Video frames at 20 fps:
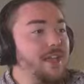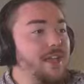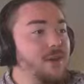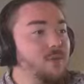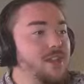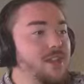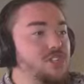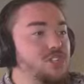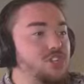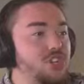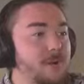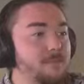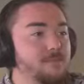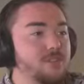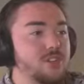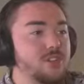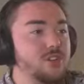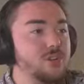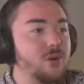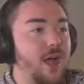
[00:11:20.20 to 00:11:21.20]
Wait, can we
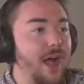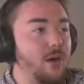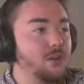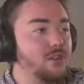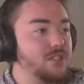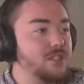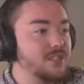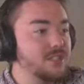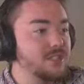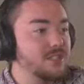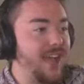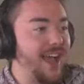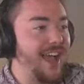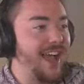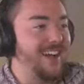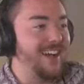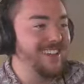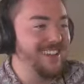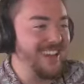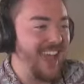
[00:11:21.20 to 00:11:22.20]
jump to new houses?
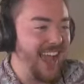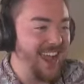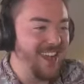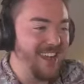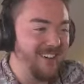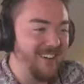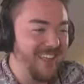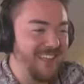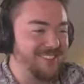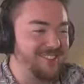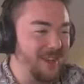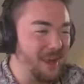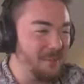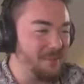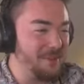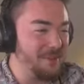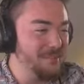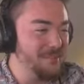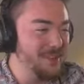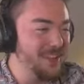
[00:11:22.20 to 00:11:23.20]
Yeah, I know. That's what
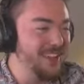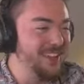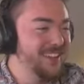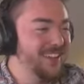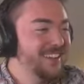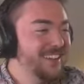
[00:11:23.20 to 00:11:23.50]
happened to me.